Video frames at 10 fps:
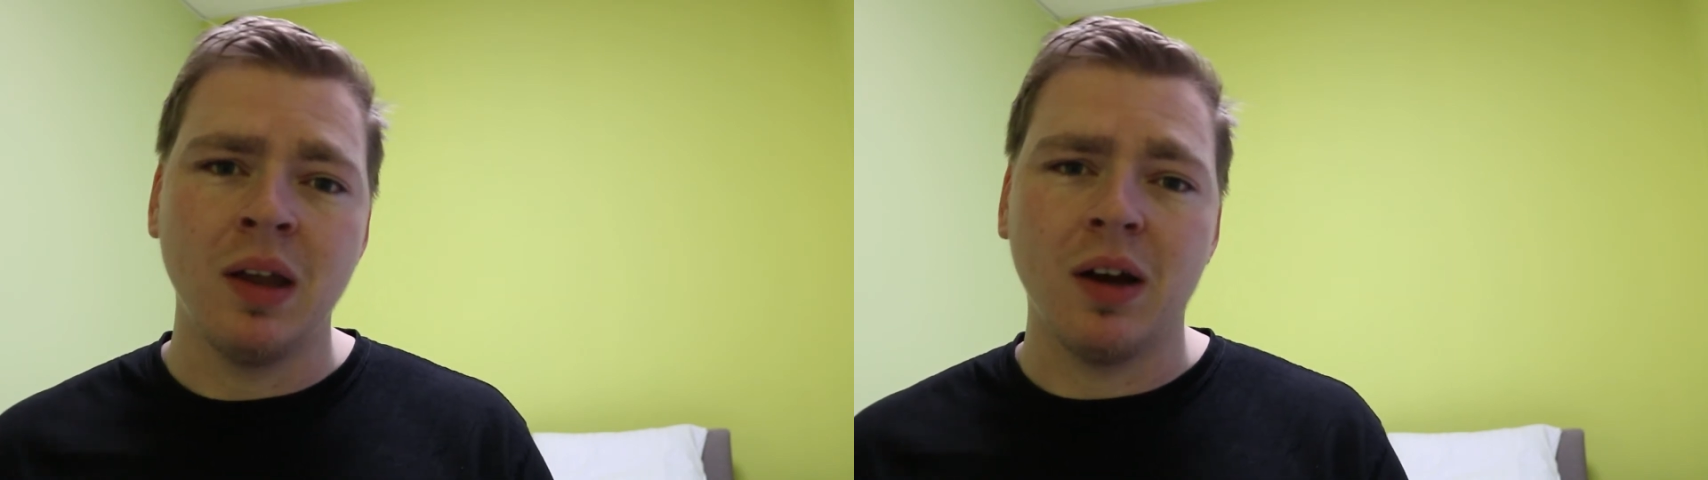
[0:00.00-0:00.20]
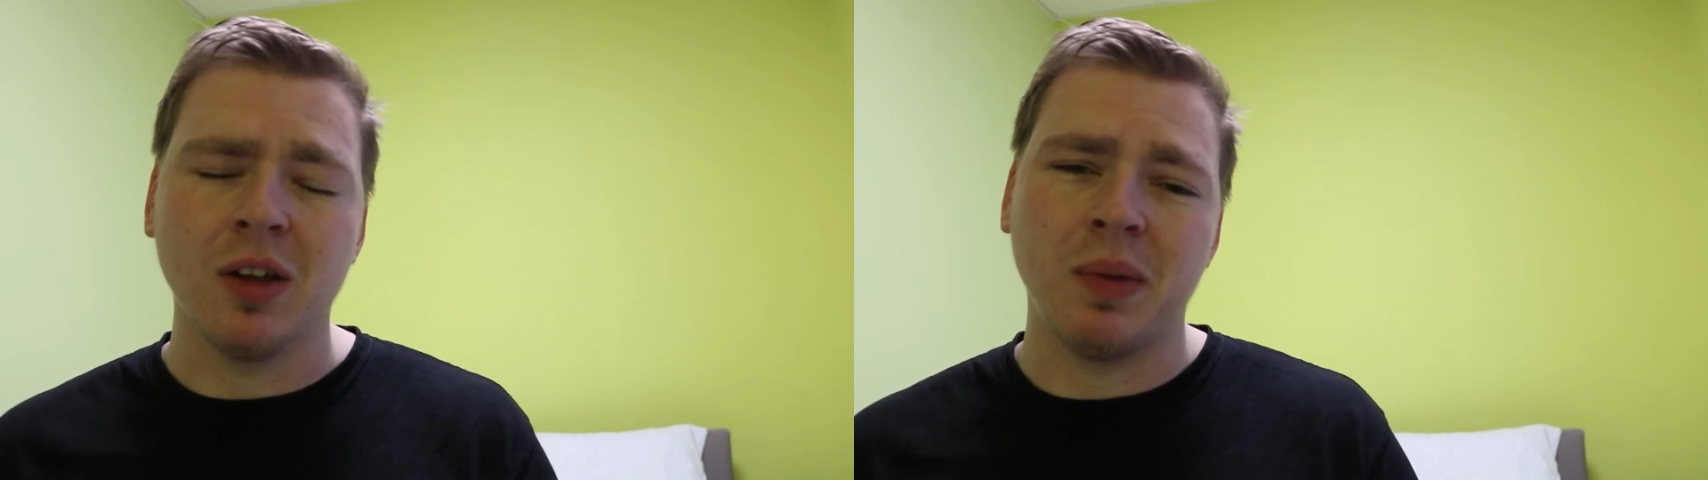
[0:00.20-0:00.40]

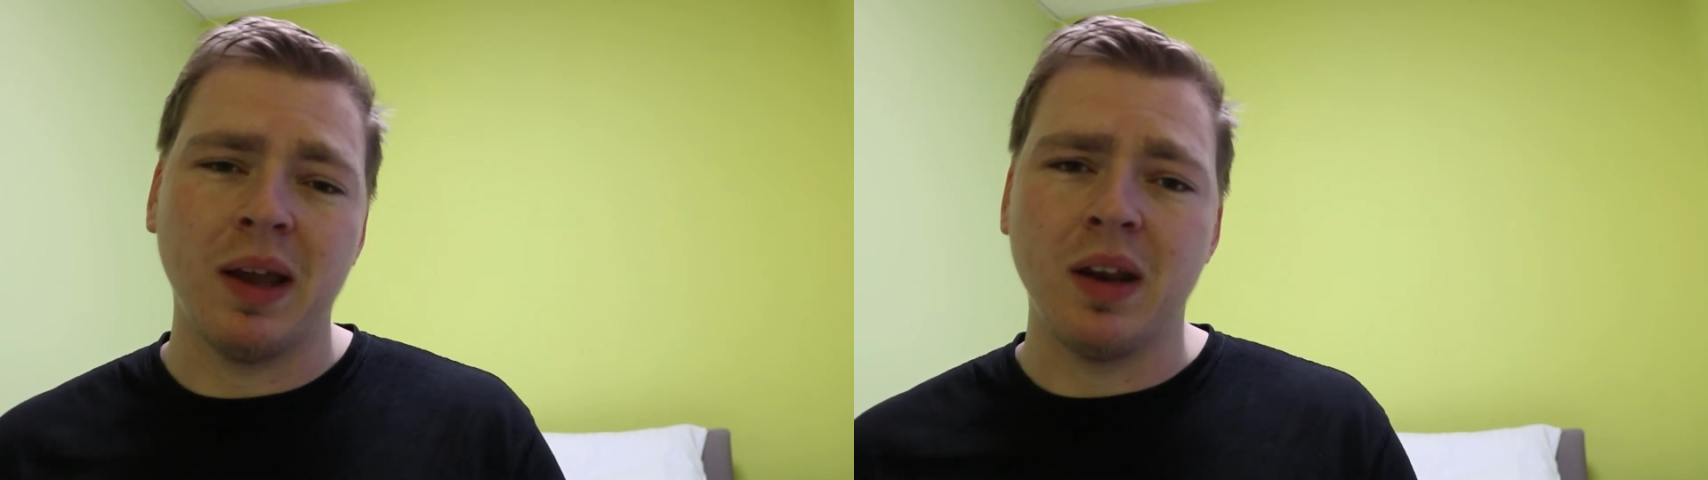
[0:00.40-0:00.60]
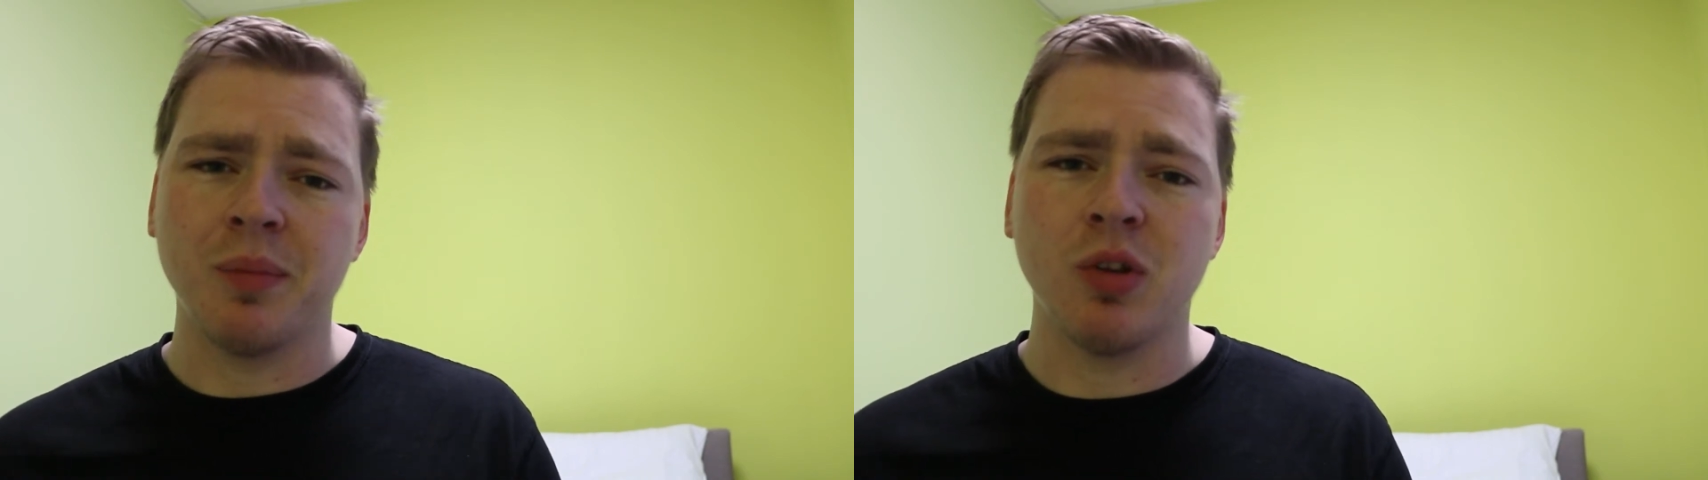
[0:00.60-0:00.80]
I was
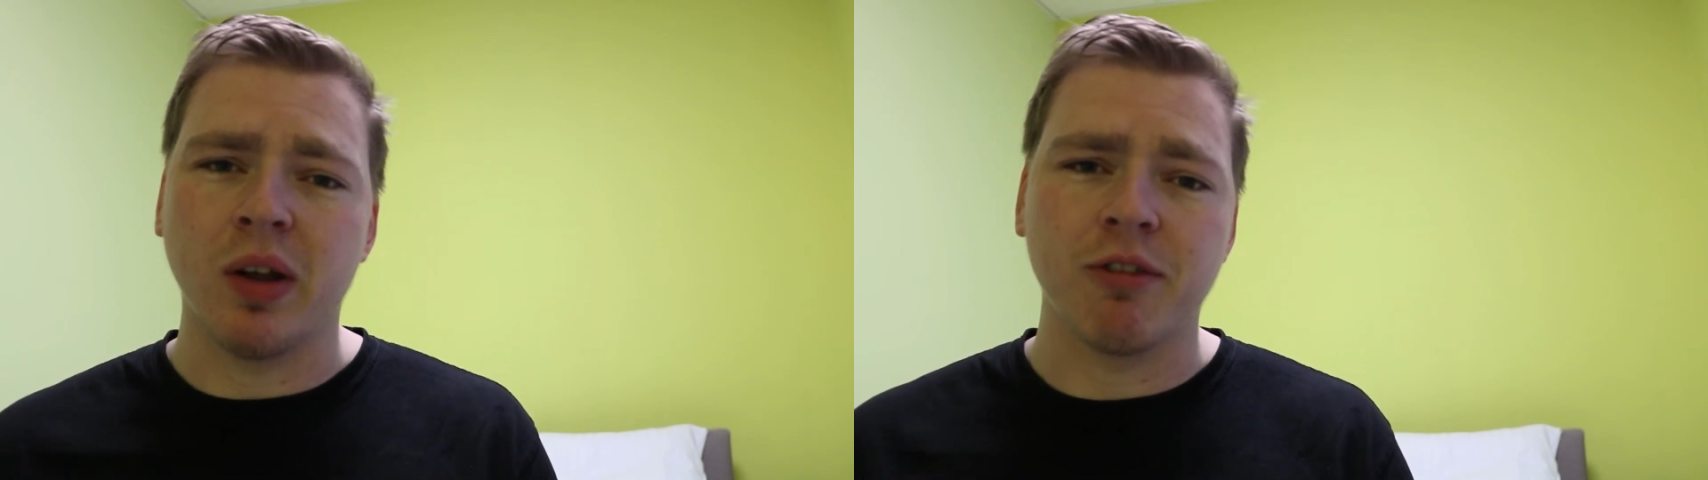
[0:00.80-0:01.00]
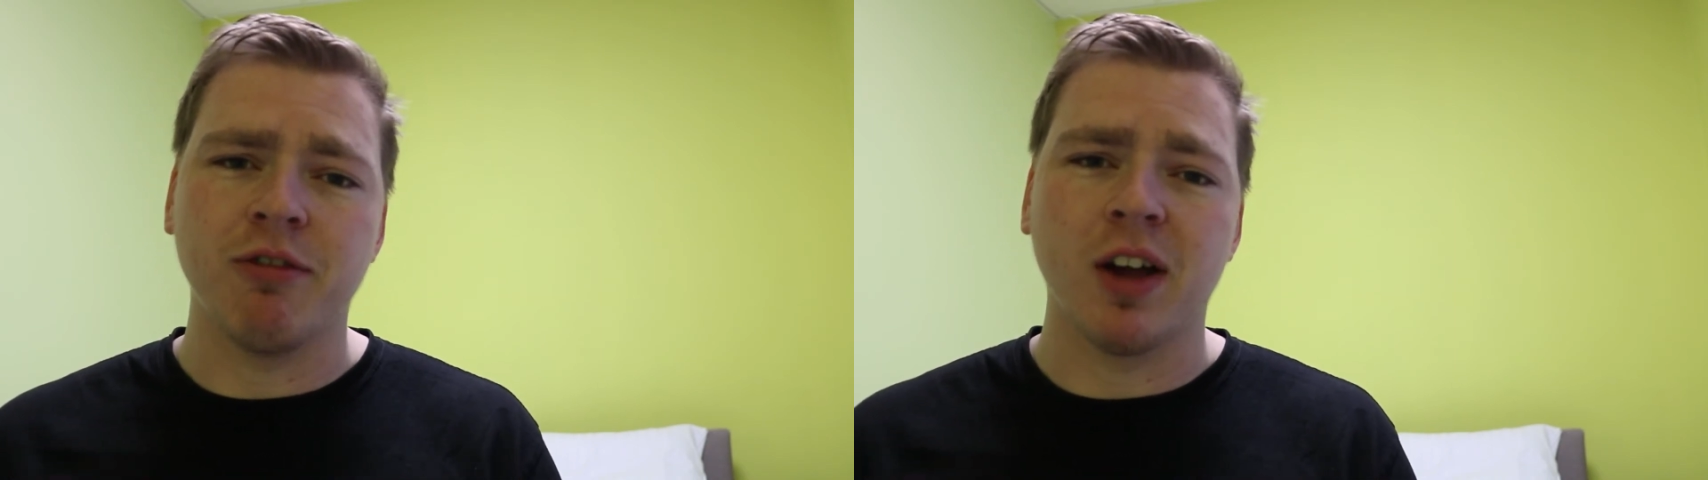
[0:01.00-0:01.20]
paying up to
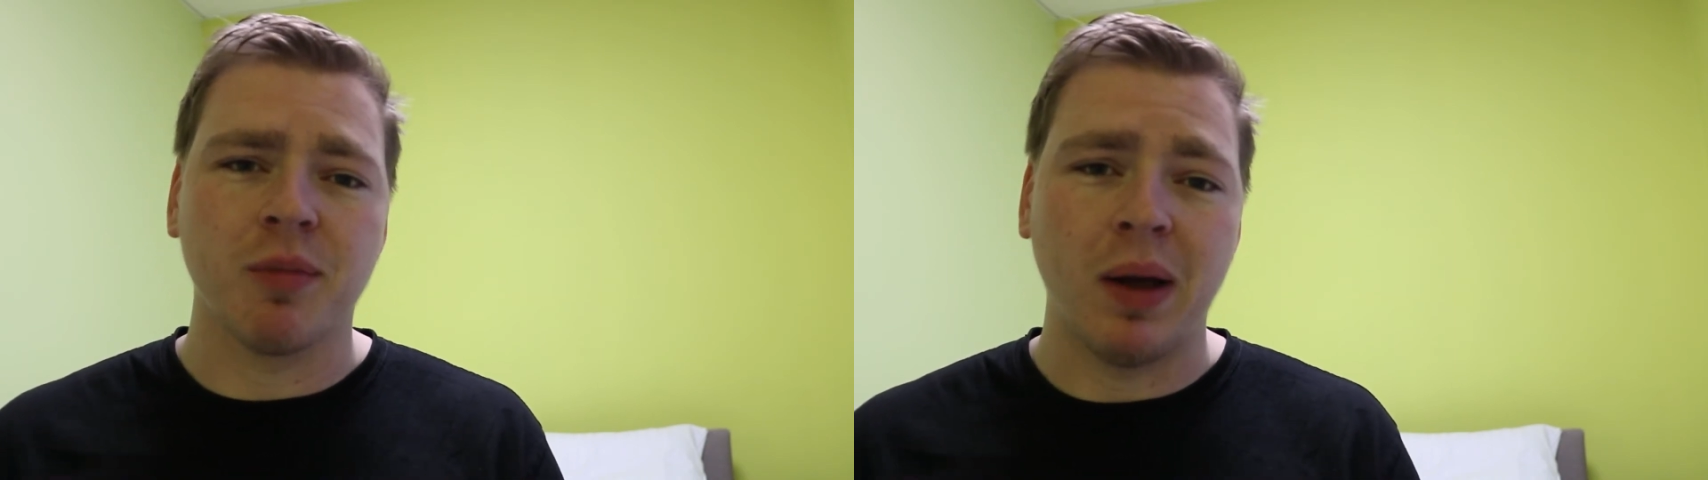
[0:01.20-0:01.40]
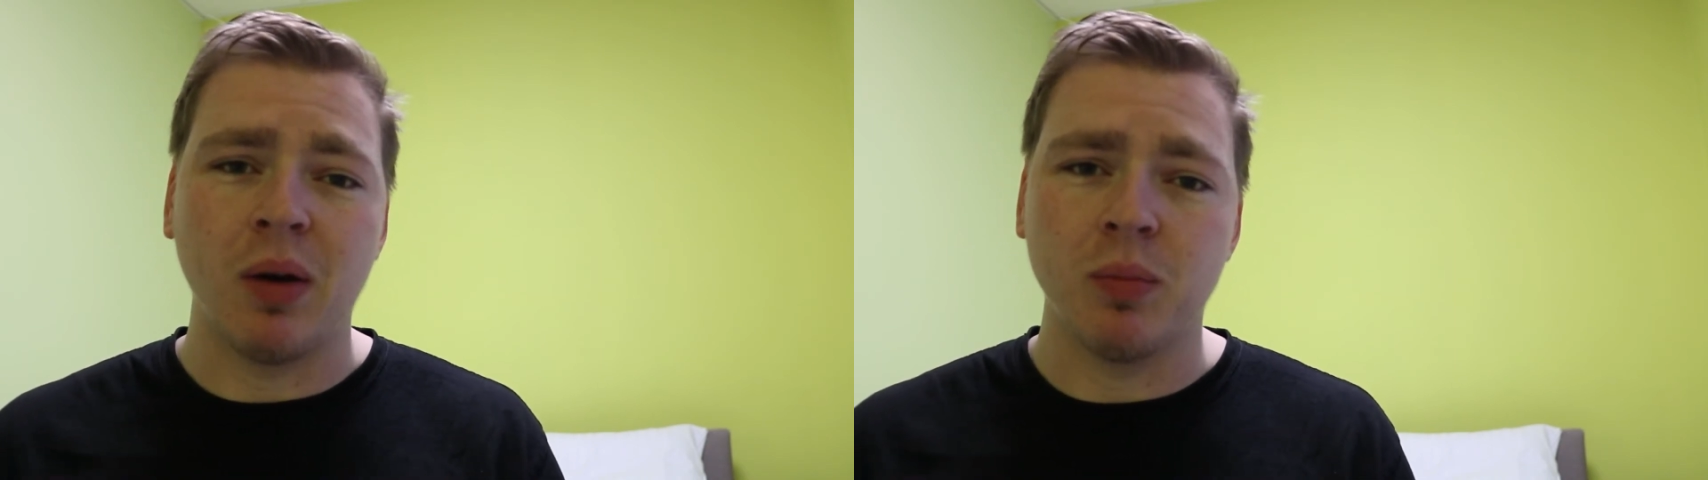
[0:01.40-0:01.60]
like
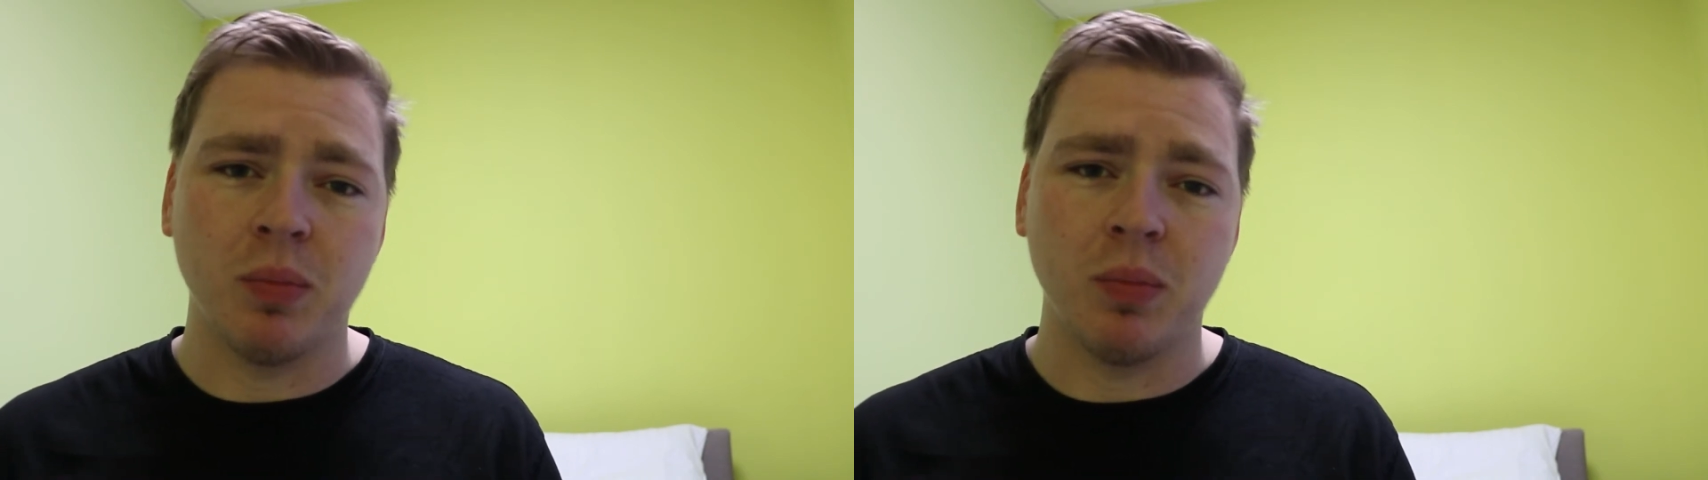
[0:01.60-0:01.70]
£5